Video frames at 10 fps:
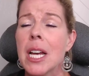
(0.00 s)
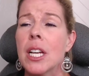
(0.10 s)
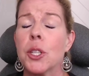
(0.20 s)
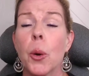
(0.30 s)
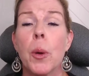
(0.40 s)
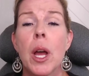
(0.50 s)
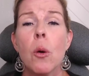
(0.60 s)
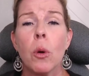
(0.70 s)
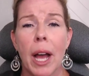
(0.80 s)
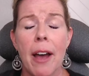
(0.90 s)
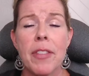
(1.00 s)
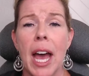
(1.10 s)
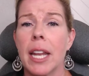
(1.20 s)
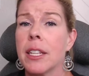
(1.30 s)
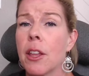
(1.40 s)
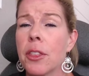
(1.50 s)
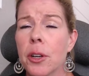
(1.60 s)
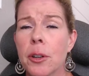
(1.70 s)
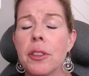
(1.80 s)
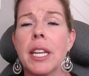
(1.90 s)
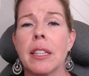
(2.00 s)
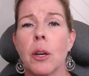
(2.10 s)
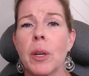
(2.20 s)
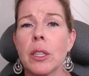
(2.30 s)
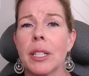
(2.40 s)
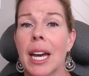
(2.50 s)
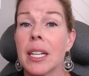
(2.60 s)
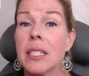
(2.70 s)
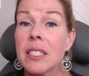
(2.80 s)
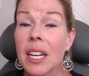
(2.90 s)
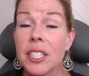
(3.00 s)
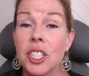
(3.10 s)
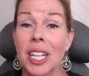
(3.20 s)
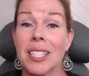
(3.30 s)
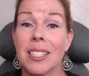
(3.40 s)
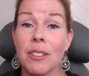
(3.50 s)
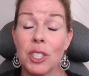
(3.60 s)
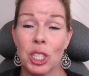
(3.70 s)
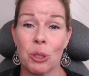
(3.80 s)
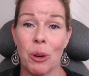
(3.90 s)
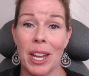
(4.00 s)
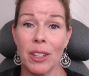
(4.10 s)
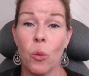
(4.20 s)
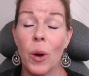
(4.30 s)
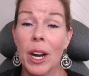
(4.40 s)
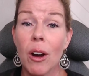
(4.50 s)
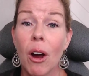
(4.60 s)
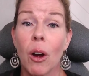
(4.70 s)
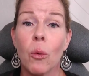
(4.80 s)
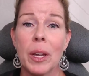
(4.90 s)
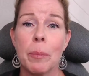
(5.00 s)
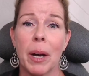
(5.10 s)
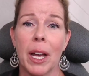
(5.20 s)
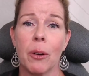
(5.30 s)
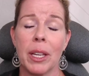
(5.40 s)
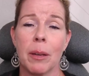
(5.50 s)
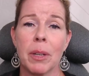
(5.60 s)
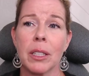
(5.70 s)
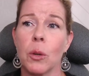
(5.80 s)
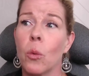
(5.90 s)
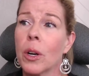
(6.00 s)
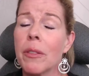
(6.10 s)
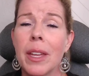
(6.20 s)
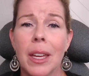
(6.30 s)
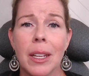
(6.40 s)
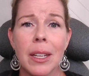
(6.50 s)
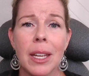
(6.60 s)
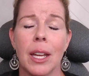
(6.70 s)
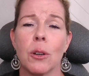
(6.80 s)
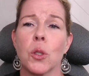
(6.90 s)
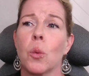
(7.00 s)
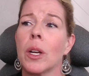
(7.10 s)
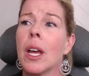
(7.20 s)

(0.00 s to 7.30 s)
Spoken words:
So we'll have that. And the third thing that we look at is digestive strength. Where are we biochemically? What are the indicators?